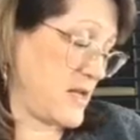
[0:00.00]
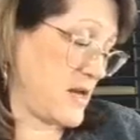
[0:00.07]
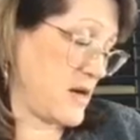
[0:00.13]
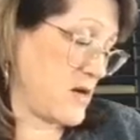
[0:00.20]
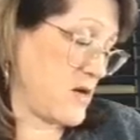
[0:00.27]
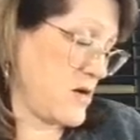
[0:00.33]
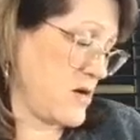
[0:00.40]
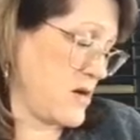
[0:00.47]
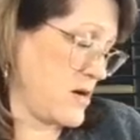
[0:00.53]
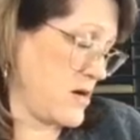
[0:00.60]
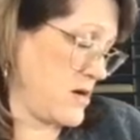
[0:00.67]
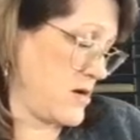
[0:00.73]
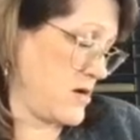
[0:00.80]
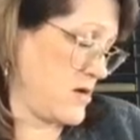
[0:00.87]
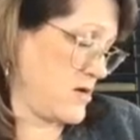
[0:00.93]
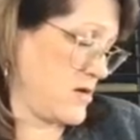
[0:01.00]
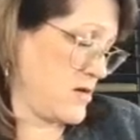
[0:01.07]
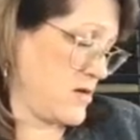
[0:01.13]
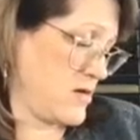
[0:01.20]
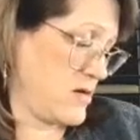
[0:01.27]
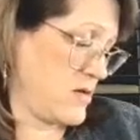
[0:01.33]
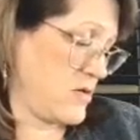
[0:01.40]
there.
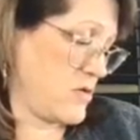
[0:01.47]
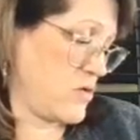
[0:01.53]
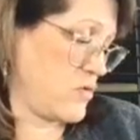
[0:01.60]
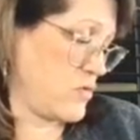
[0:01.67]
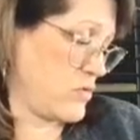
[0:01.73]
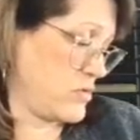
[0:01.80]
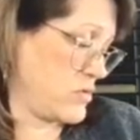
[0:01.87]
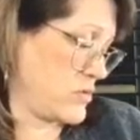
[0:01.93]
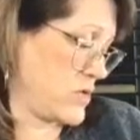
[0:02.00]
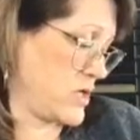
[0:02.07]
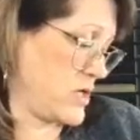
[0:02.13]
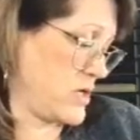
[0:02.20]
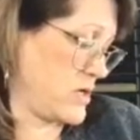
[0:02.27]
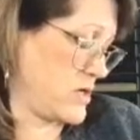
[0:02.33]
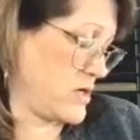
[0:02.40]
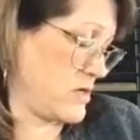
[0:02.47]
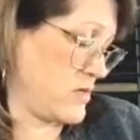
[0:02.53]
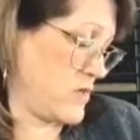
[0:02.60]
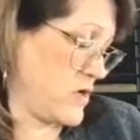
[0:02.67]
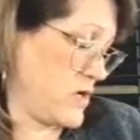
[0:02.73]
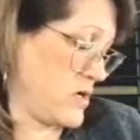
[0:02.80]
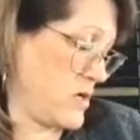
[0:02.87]
Oh, okay. Um,